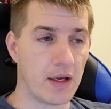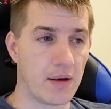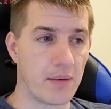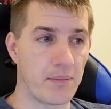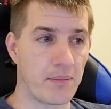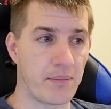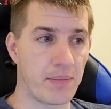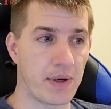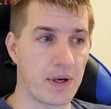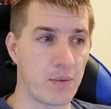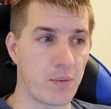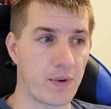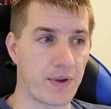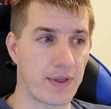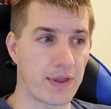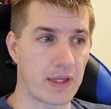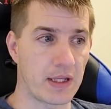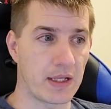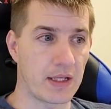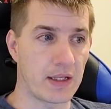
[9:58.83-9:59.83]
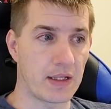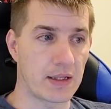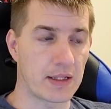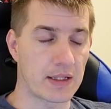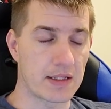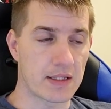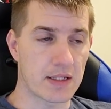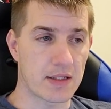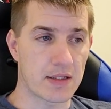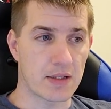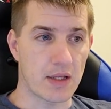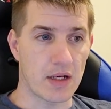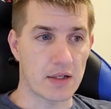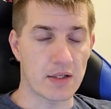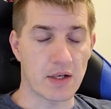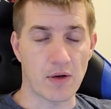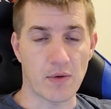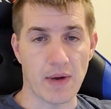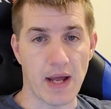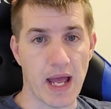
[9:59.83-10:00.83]
But with the listed stocks,
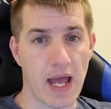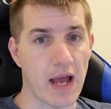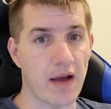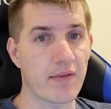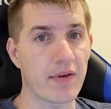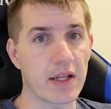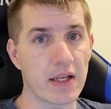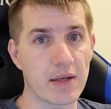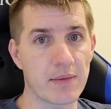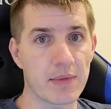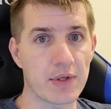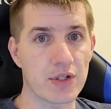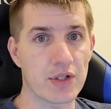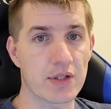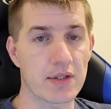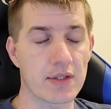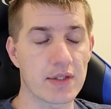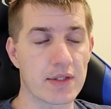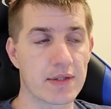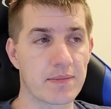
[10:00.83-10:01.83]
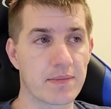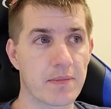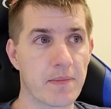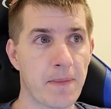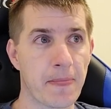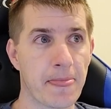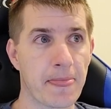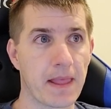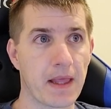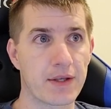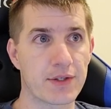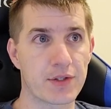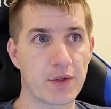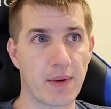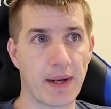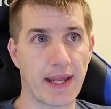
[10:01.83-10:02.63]
I don't have any commissions, so I